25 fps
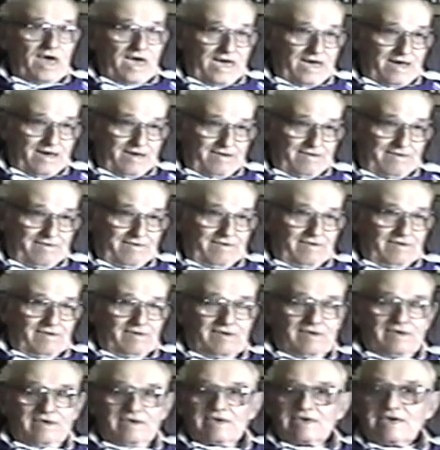down.
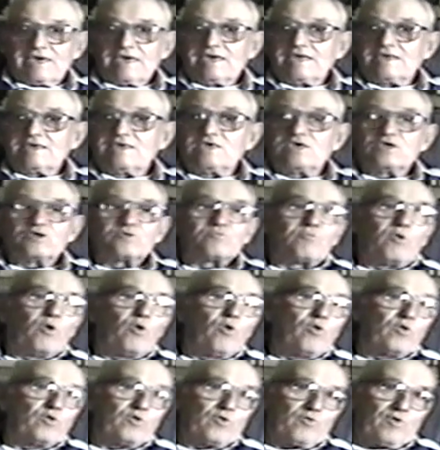It'd just
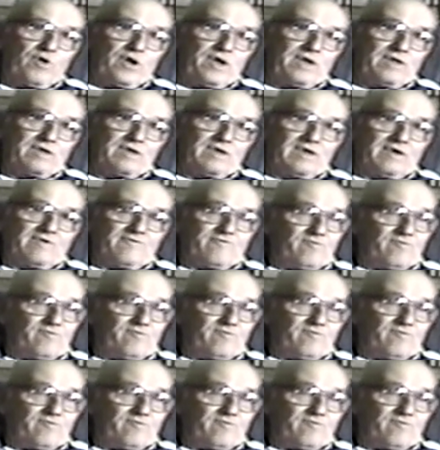pour the rain there